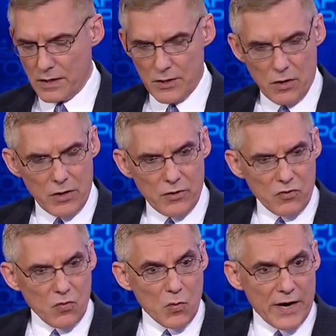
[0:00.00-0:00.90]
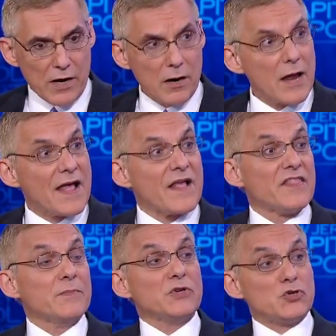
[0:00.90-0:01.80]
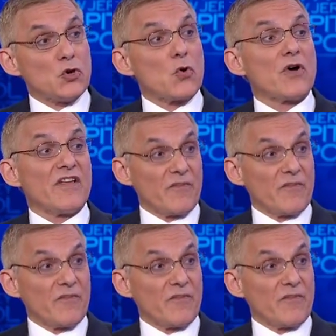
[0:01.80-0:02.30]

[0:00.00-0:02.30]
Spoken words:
an article where the majority